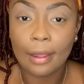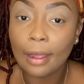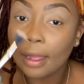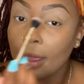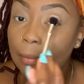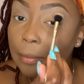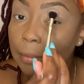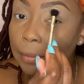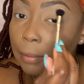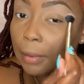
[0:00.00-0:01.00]

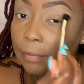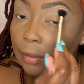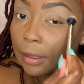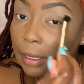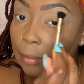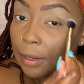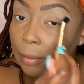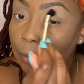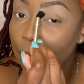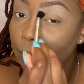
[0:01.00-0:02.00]
I feel like I'm at a
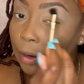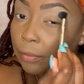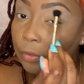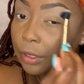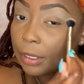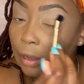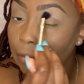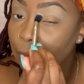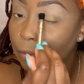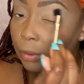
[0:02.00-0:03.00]
point where I'm really
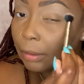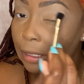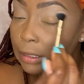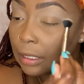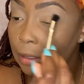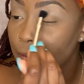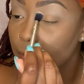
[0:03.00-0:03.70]
comfortable with myself.